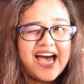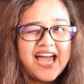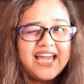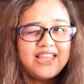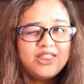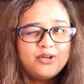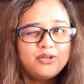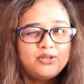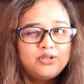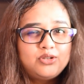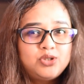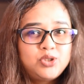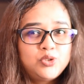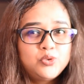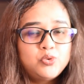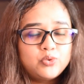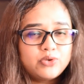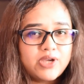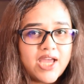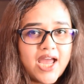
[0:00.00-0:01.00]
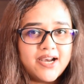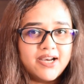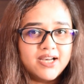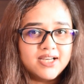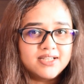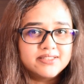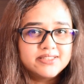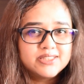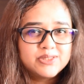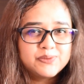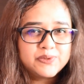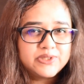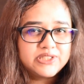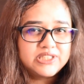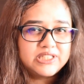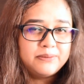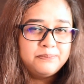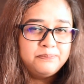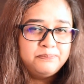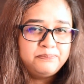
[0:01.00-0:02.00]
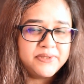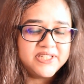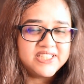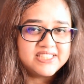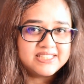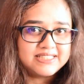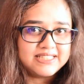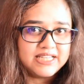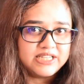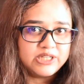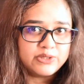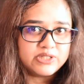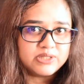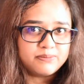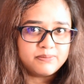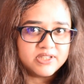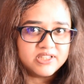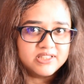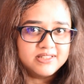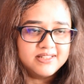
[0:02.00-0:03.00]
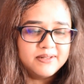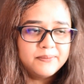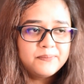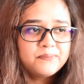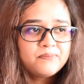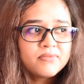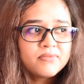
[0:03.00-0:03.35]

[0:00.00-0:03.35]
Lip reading: I thought 2 characters were a bit stereotypical.